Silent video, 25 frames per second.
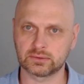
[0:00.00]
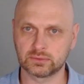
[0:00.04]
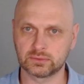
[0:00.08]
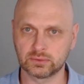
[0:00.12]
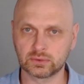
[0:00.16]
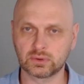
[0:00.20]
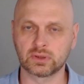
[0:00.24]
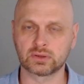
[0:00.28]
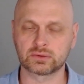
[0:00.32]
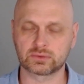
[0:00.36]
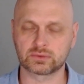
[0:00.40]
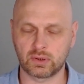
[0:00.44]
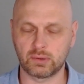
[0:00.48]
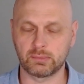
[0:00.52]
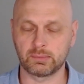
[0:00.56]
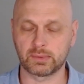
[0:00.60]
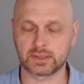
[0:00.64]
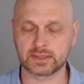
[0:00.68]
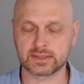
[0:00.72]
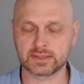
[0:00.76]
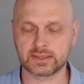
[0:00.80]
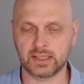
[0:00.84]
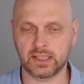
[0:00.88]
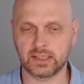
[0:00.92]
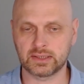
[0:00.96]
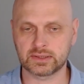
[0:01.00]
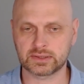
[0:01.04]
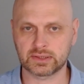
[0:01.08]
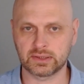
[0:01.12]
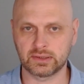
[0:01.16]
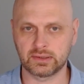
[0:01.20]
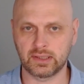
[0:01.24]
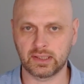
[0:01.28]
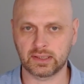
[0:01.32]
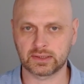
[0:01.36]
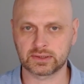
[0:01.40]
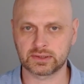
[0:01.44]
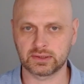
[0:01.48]
Google Chrome
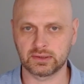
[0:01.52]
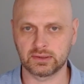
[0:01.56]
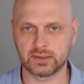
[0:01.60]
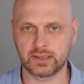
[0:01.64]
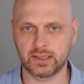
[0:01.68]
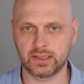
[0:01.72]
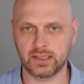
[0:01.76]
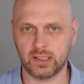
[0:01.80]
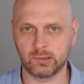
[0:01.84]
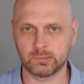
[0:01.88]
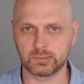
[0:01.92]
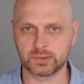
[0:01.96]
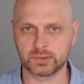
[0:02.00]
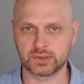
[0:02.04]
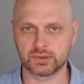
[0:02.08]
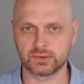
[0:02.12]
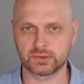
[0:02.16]
extension, actually helps